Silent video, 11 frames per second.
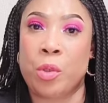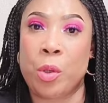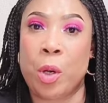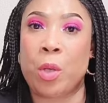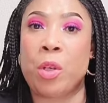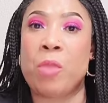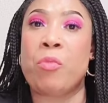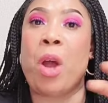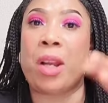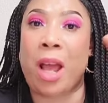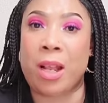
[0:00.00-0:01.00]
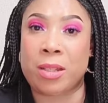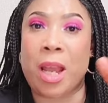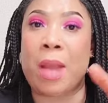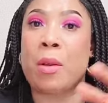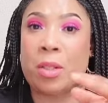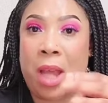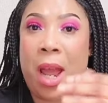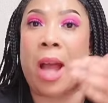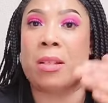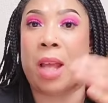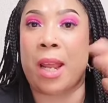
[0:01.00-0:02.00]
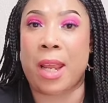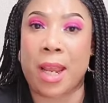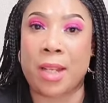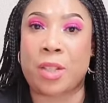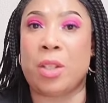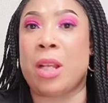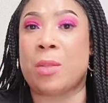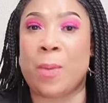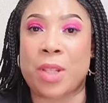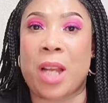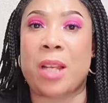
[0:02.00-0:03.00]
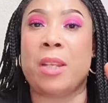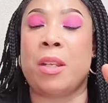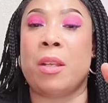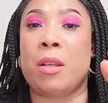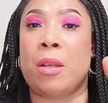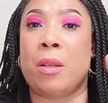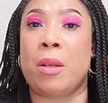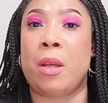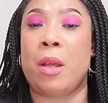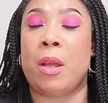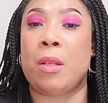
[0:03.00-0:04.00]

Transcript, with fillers: you are looking for an anti they're anti-aging, especially the